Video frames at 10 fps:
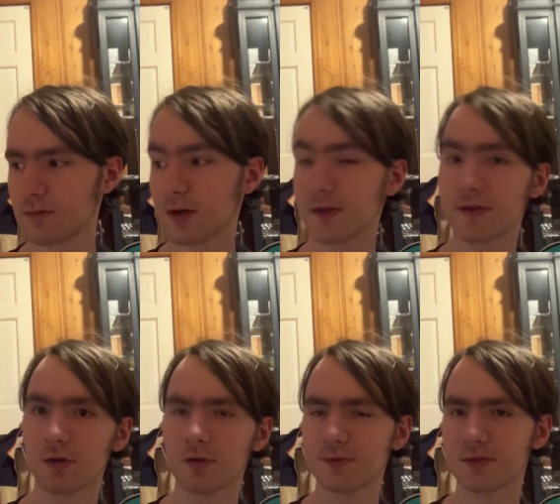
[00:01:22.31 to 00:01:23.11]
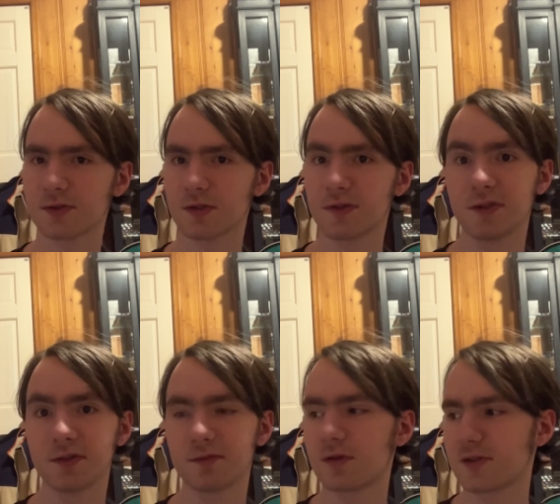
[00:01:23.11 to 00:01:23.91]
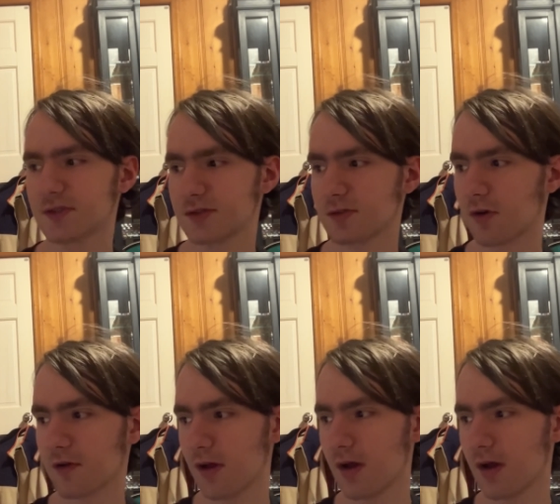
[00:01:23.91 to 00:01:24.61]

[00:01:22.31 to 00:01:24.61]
Riley Herbst in the 36 car,